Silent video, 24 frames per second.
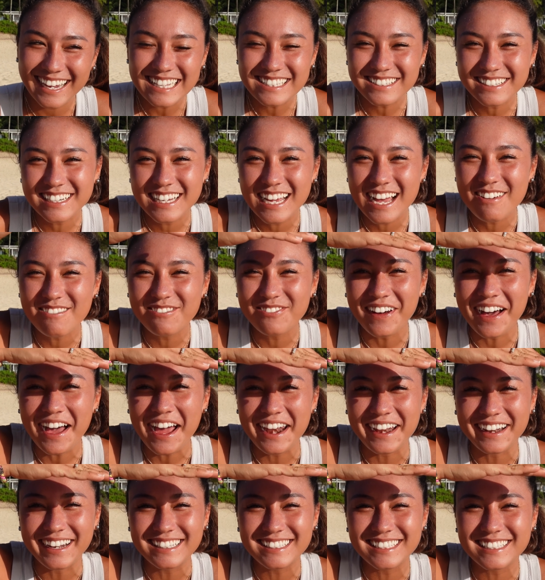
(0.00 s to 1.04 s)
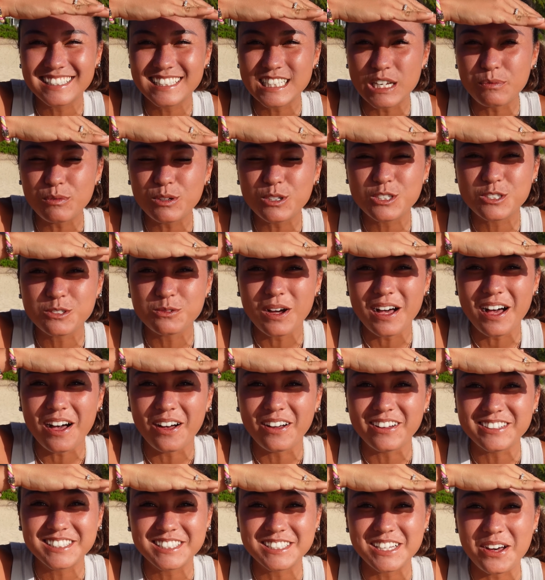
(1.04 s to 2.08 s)
guys are going to have fun. It's a summer
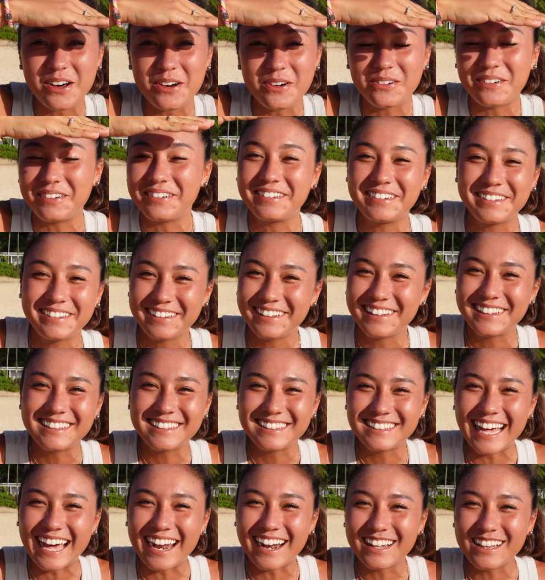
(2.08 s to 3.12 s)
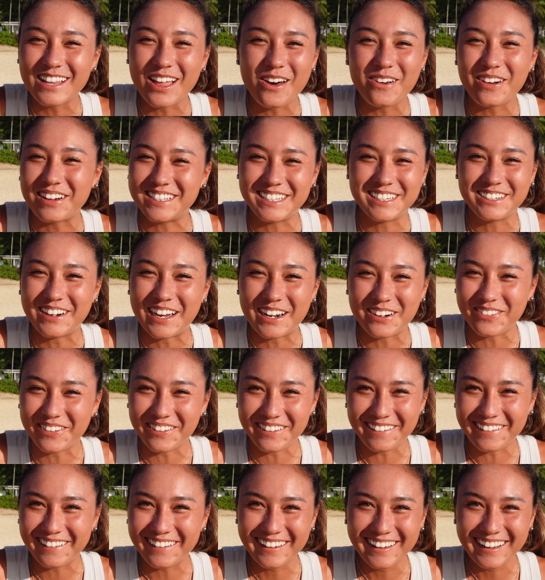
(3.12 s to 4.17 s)
swell, so that alone is incredible.
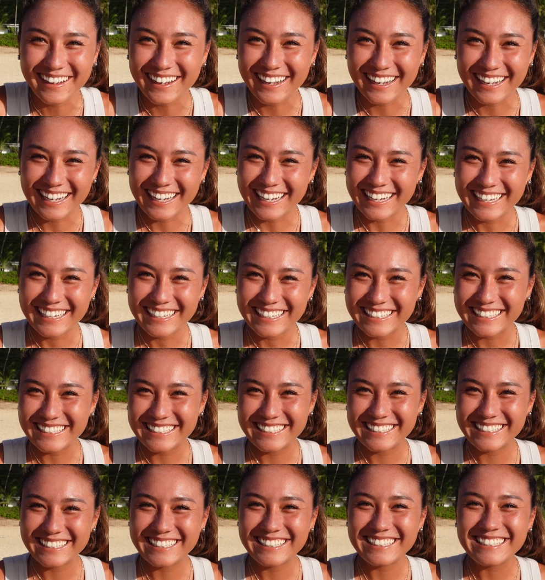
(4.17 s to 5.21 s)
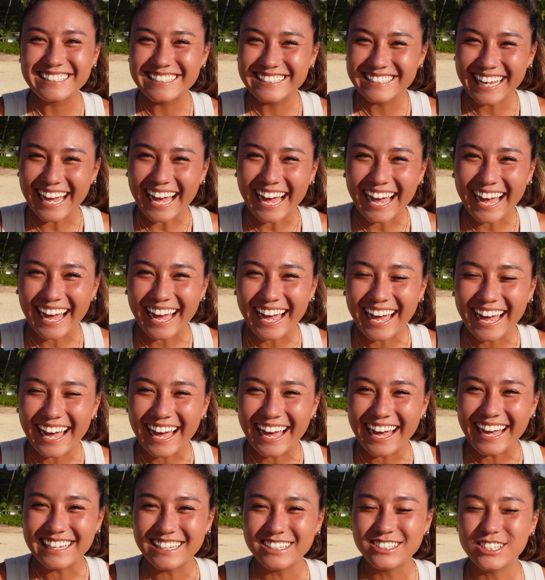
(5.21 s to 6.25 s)
That's the best part about it, huh?
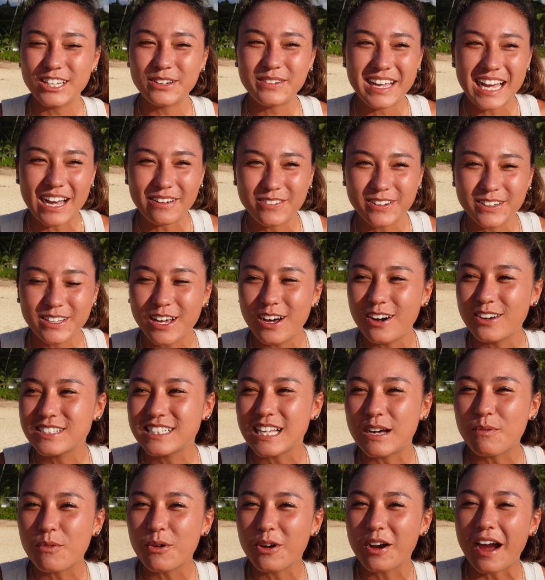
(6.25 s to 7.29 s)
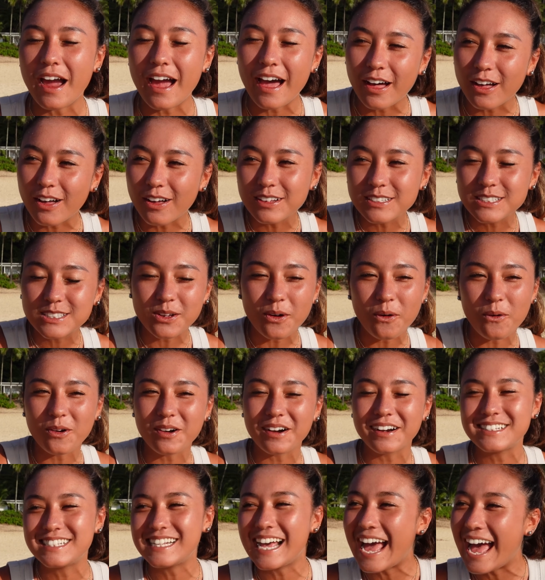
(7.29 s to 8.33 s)
Yeah, usually we have to go somewhere else
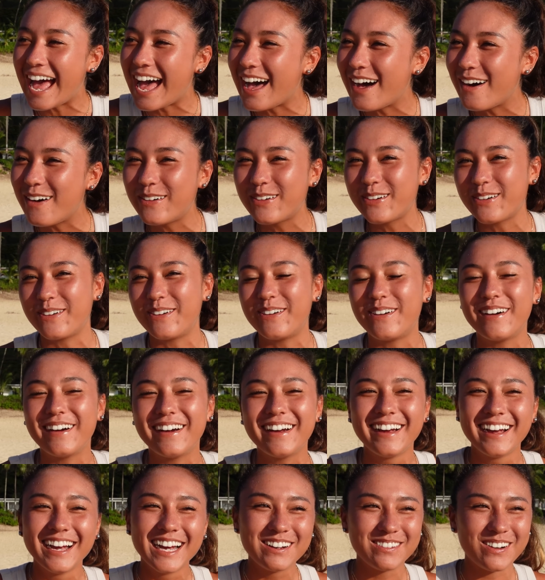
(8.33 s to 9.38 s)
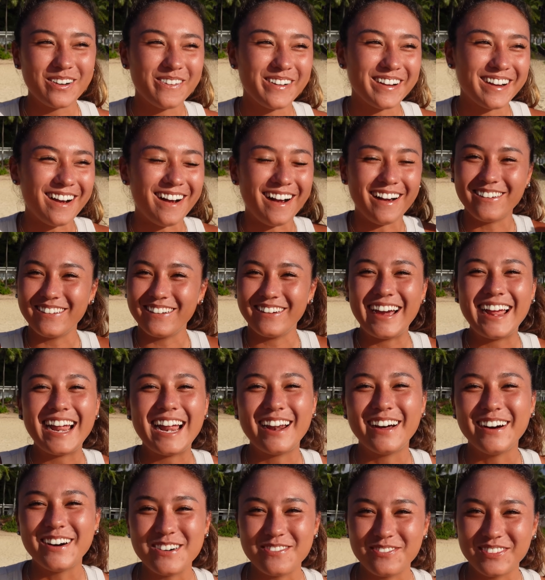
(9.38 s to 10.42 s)
or to town or, or right
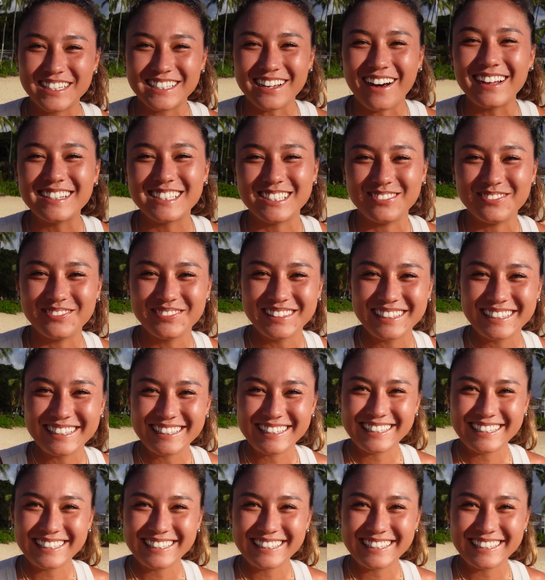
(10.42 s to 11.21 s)
at home. It's awesome. Right on